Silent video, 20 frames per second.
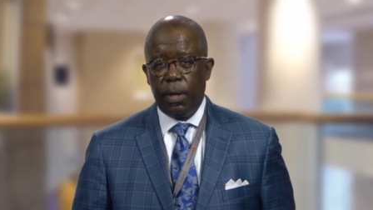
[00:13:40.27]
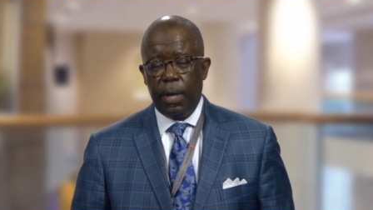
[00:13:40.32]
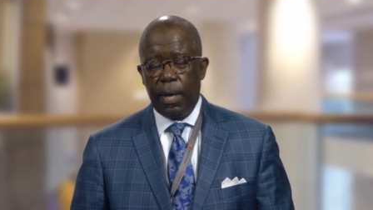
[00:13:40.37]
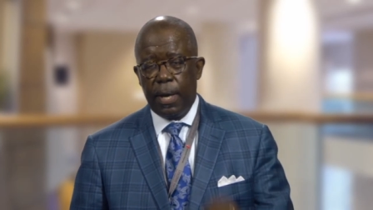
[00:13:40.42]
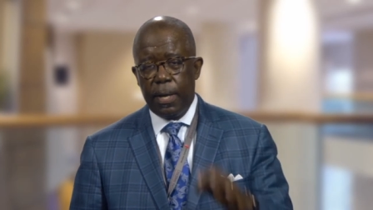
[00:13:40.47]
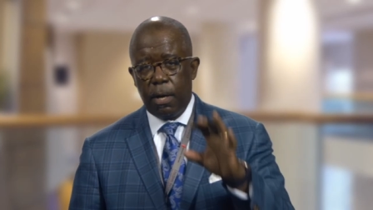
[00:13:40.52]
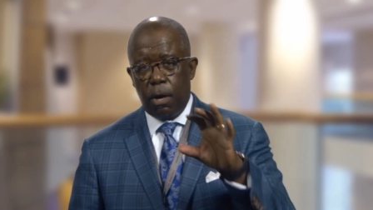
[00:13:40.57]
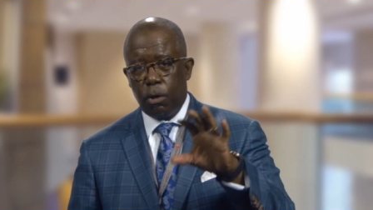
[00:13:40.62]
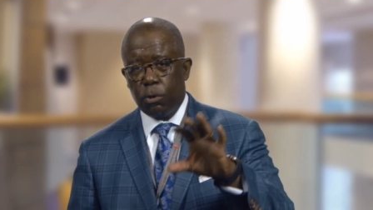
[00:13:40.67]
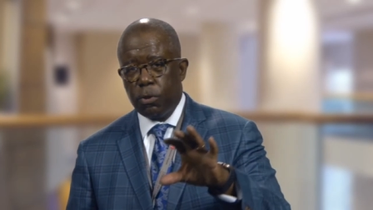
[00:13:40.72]

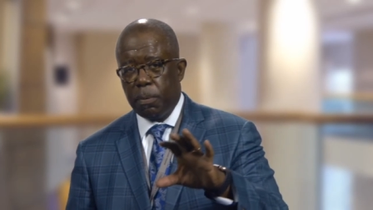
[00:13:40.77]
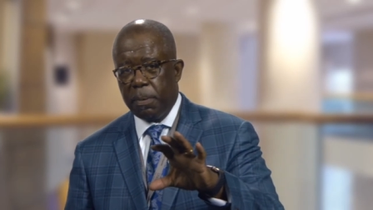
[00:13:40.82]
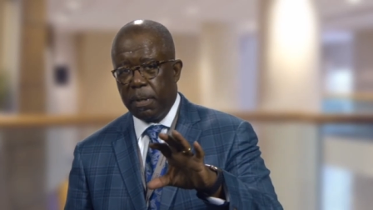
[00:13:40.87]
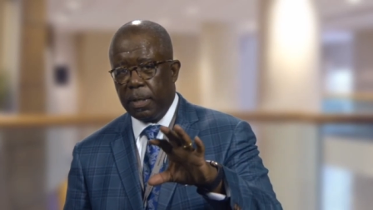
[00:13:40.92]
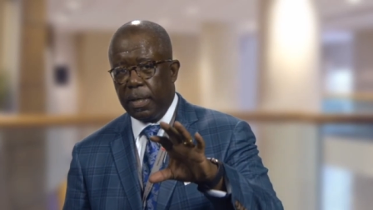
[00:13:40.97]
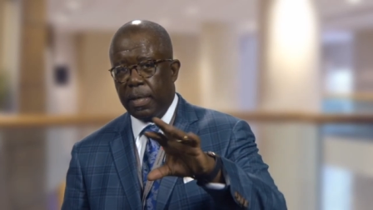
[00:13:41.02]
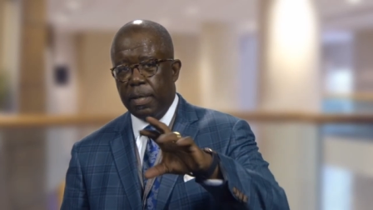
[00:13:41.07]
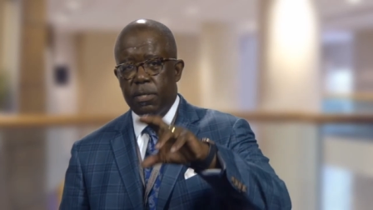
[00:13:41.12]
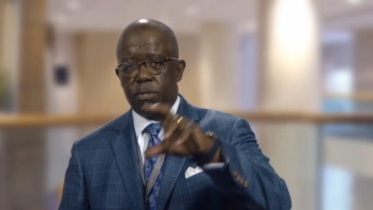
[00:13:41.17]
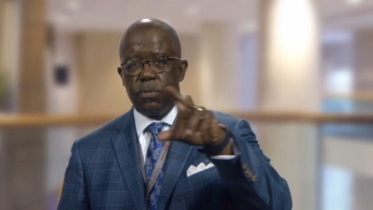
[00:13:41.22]
And
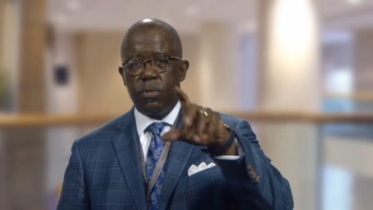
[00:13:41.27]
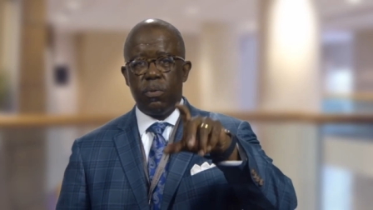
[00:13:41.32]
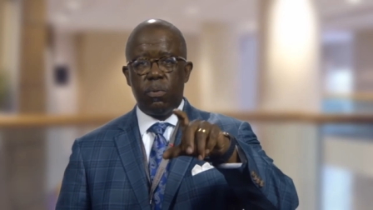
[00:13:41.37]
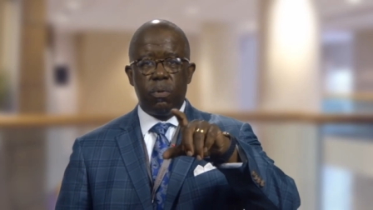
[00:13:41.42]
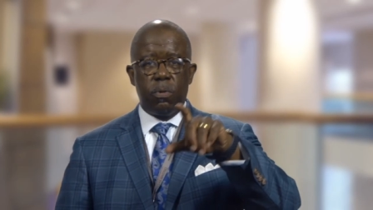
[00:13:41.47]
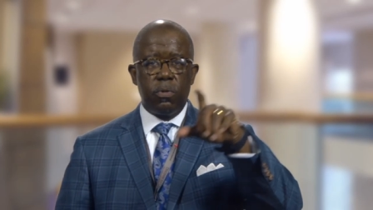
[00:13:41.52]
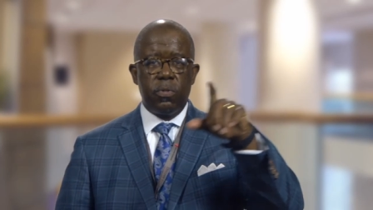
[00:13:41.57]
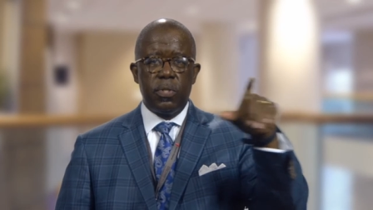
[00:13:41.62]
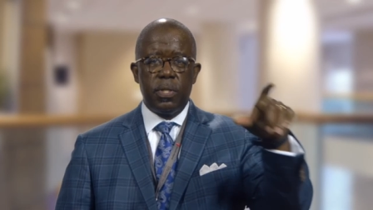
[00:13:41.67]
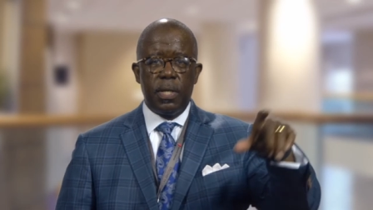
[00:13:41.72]
ultimately, as you
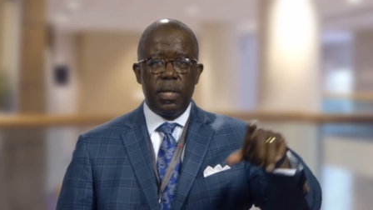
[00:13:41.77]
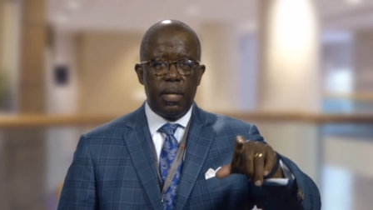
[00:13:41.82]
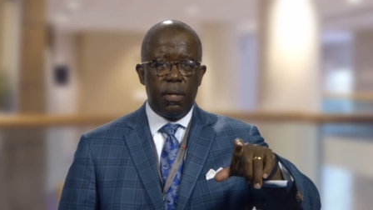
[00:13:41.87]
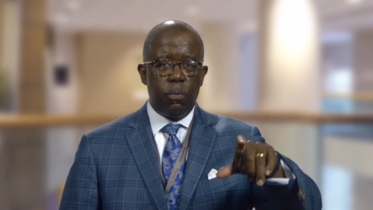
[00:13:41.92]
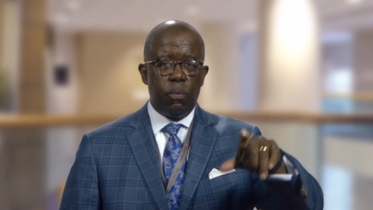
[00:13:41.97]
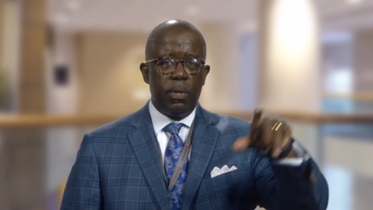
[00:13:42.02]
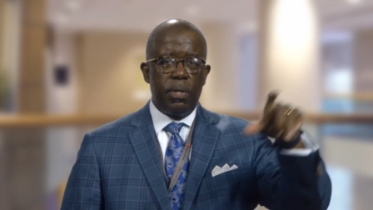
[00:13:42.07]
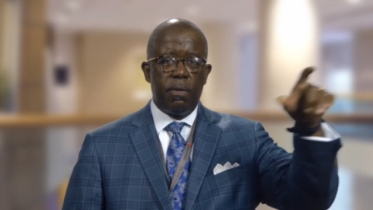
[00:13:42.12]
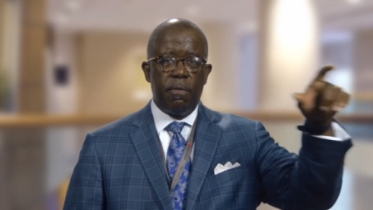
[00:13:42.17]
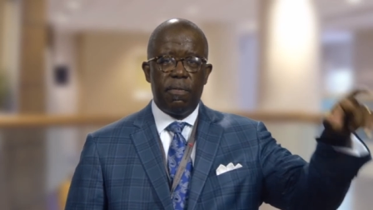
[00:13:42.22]
will see,
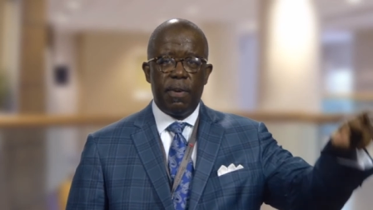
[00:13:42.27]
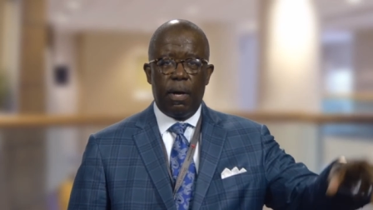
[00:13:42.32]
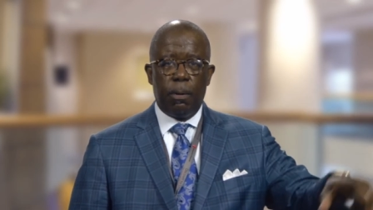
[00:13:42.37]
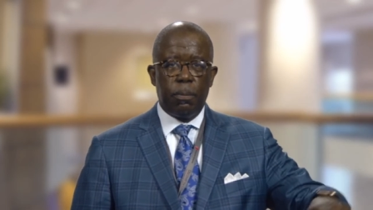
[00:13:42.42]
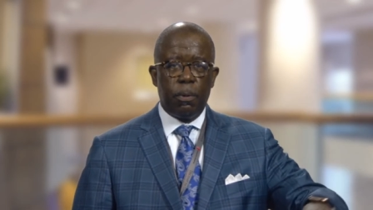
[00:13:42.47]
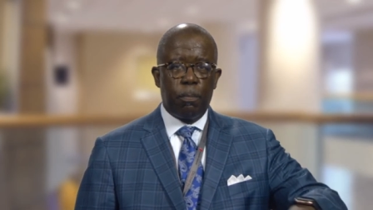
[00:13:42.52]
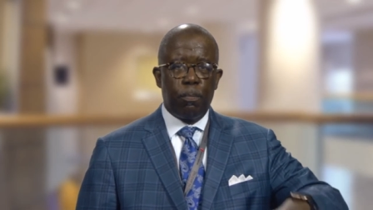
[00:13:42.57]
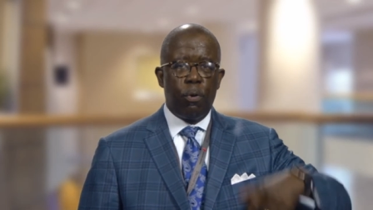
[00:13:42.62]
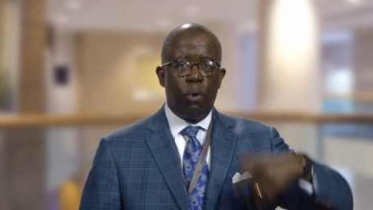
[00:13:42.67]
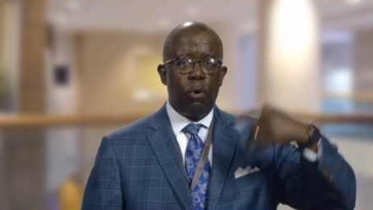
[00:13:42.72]
we developed
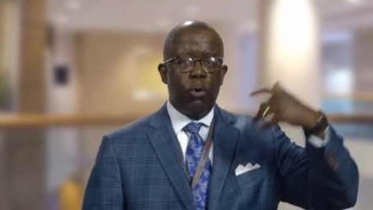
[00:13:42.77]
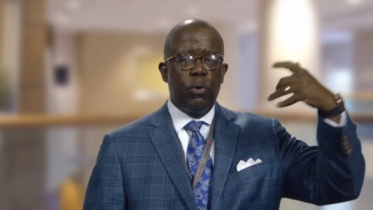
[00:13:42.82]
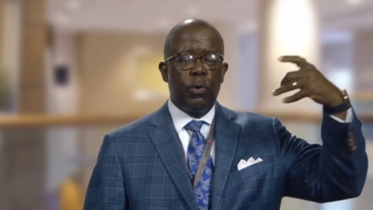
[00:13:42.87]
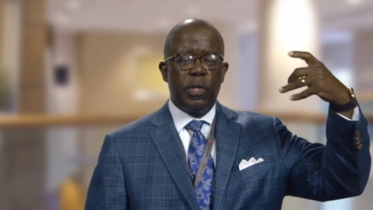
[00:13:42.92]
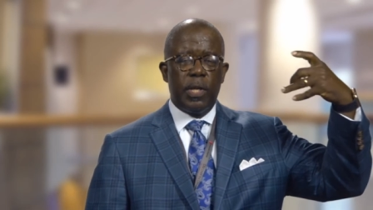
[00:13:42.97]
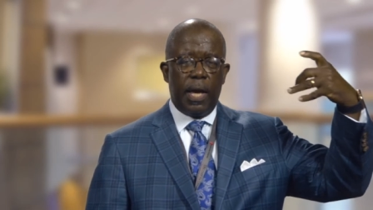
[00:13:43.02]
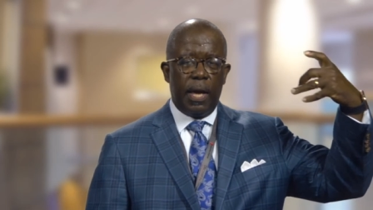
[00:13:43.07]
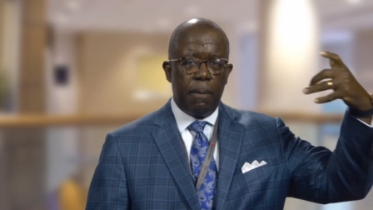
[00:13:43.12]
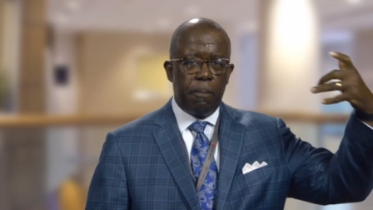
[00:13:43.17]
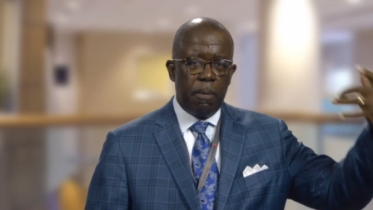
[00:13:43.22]
a
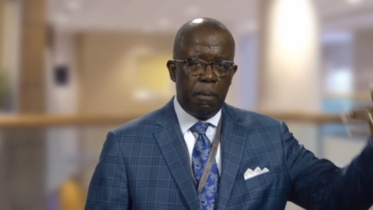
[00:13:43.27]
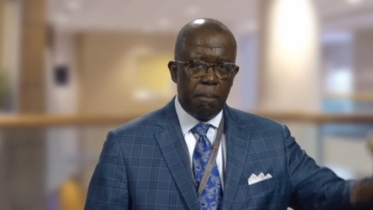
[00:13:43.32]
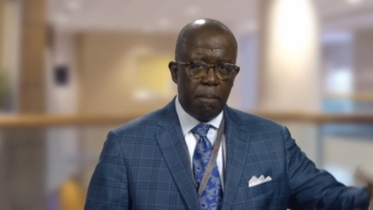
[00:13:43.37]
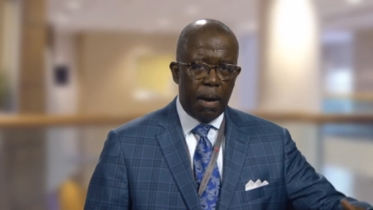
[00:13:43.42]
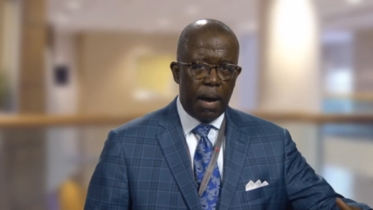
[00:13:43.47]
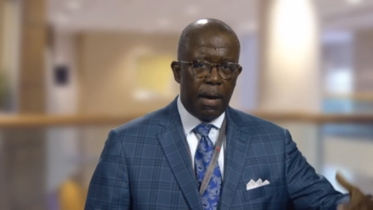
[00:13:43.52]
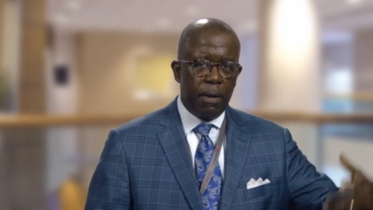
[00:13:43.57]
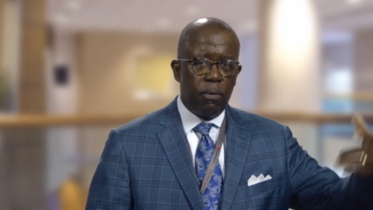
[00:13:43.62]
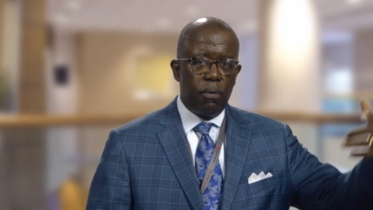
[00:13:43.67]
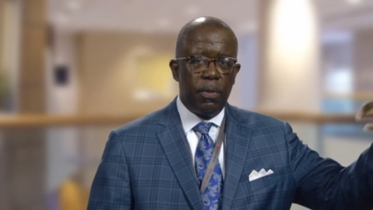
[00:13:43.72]
prototype, a
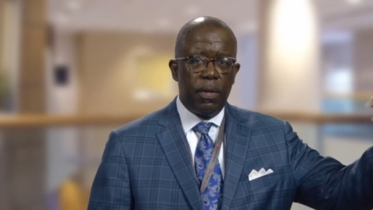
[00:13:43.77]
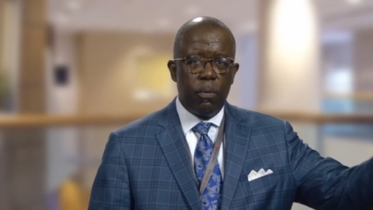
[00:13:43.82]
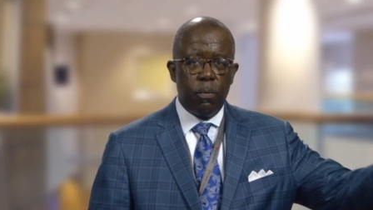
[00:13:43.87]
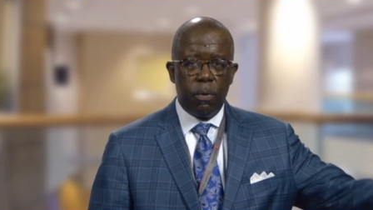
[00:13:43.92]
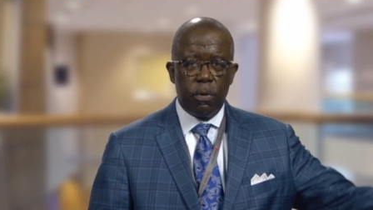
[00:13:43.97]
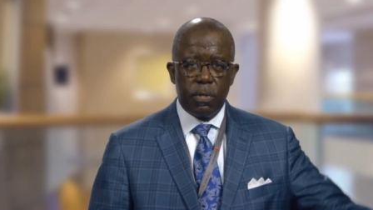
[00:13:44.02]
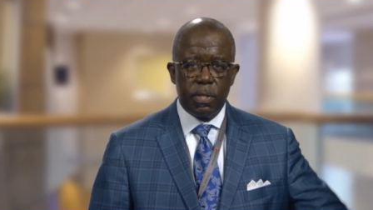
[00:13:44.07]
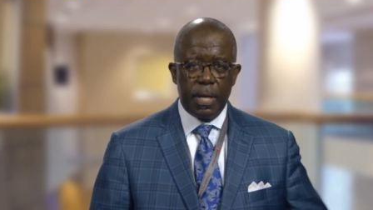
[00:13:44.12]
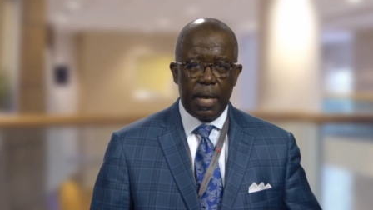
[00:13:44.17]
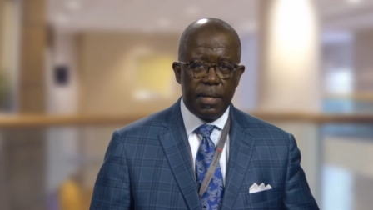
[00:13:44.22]
model that
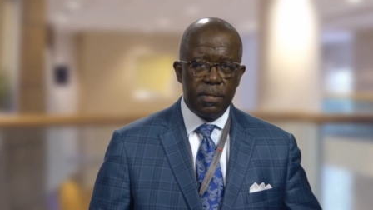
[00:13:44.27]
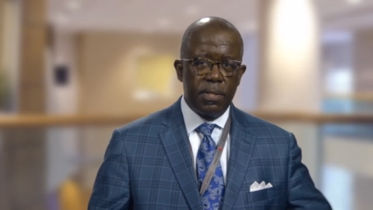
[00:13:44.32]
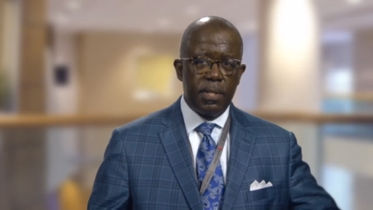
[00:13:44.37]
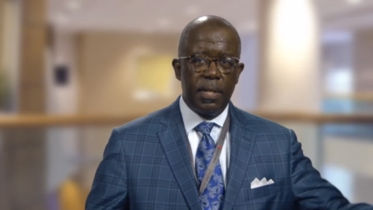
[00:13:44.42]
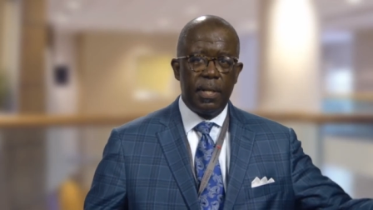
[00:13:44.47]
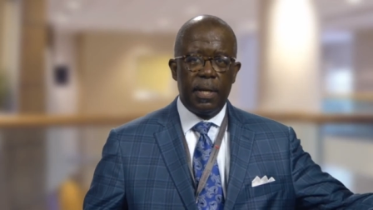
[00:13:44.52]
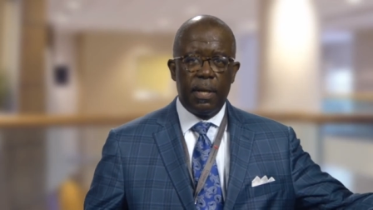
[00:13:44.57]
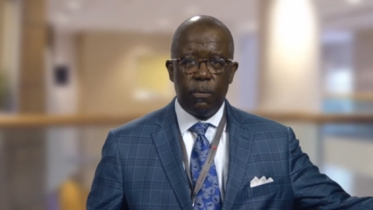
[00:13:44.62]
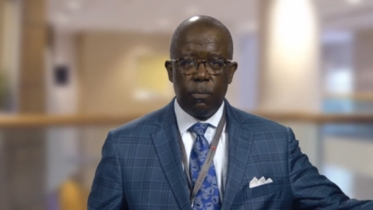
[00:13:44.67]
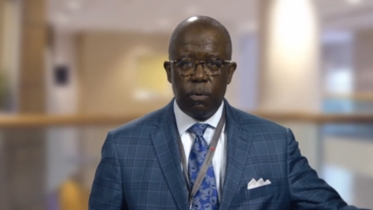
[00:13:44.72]
we're
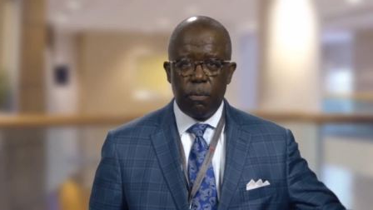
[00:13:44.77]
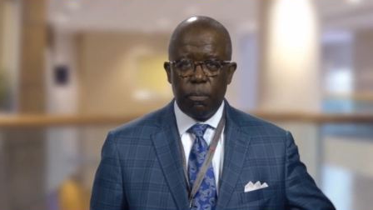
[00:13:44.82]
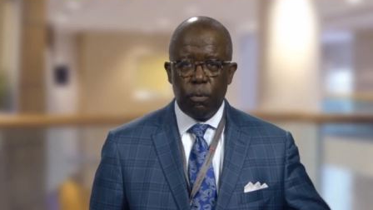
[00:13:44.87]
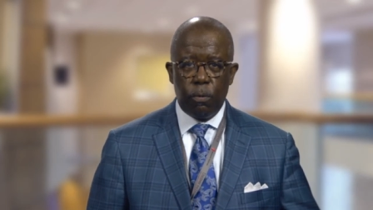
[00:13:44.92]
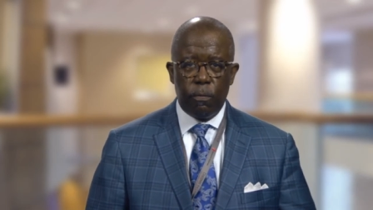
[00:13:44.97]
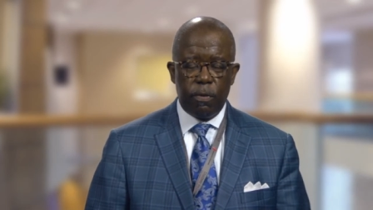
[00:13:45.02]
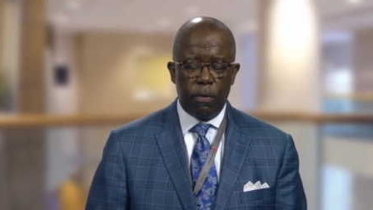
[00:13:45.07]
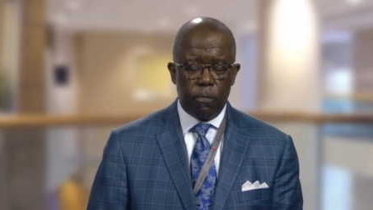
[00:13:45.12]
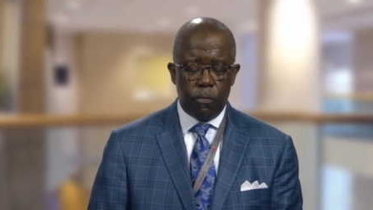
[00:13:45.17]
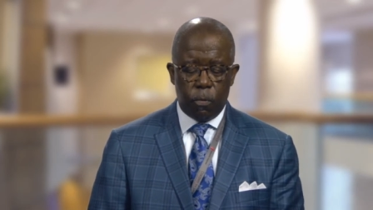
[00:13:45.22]
testing and we're
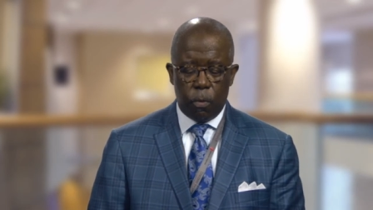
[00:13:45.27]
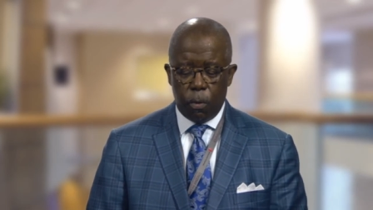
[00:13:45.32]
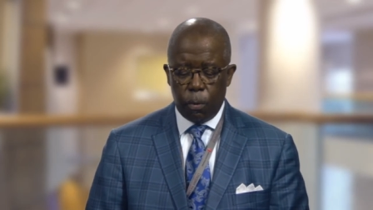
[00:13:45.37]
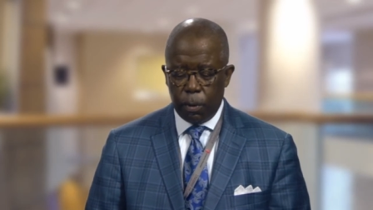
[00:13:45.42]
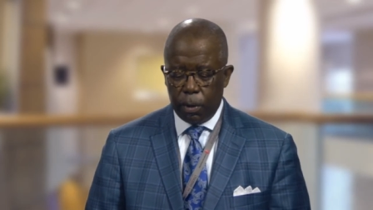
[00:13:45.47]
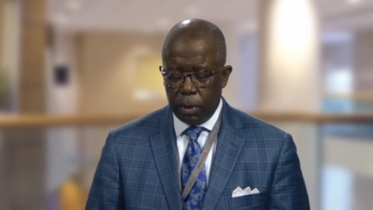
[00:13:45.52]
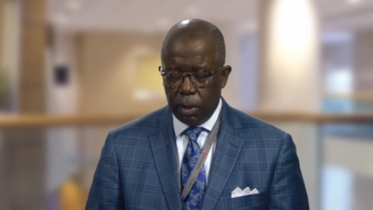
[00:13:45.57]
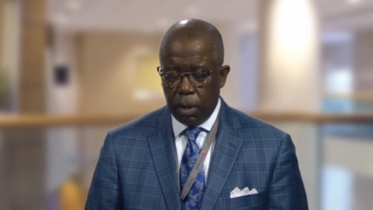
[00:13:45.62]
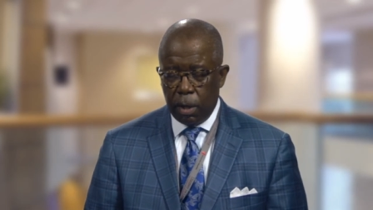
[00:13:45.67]
moving forward.